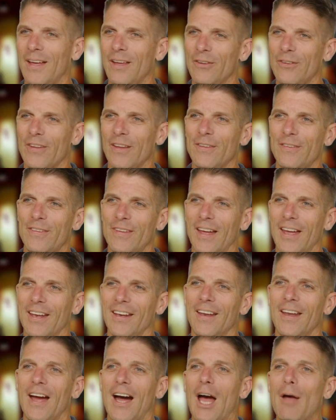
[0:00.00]
Since
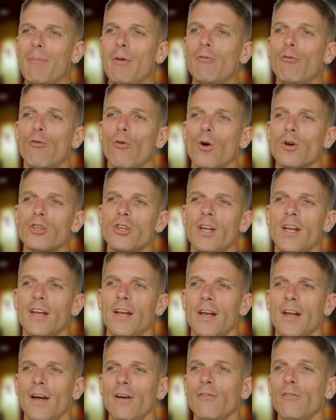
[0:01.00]
then, I've been fortunate
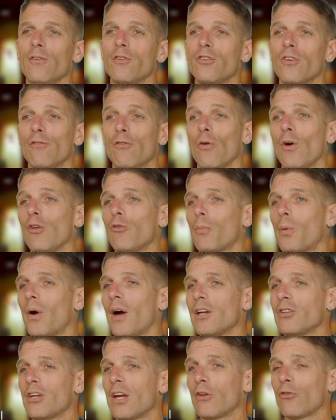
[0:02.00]
enough to voice
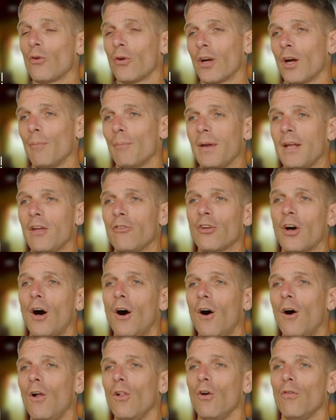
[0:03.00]
projects for companies
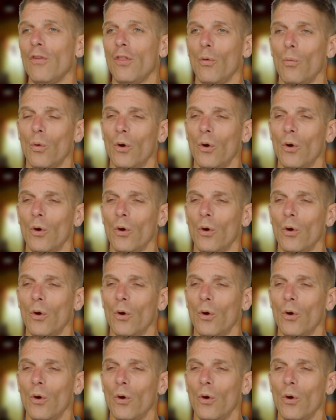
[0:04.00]
all over the